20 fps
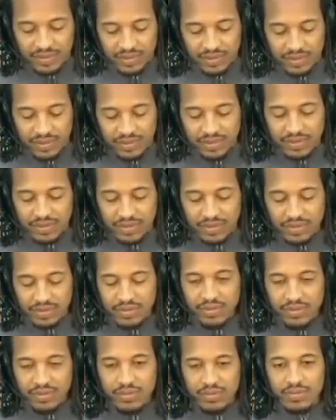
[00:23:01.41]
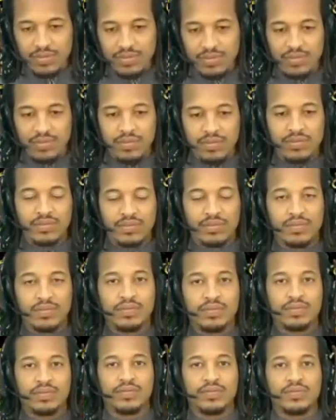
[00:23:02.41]

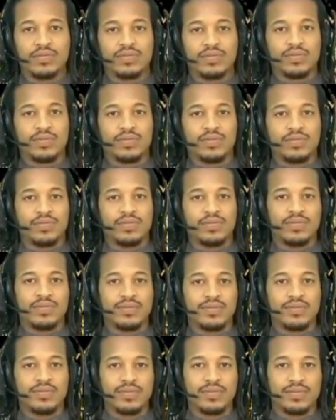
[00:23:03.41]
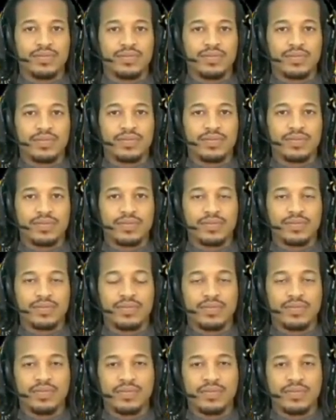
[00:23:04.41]

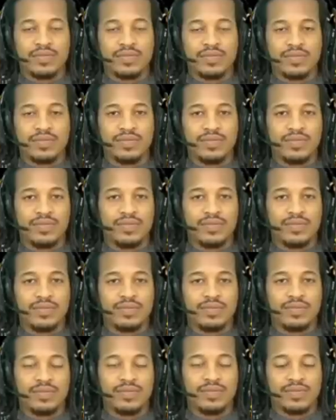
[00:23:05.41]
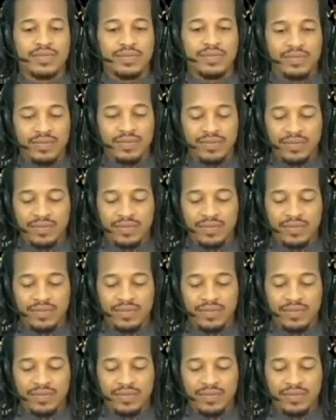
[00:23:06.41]
[no speech]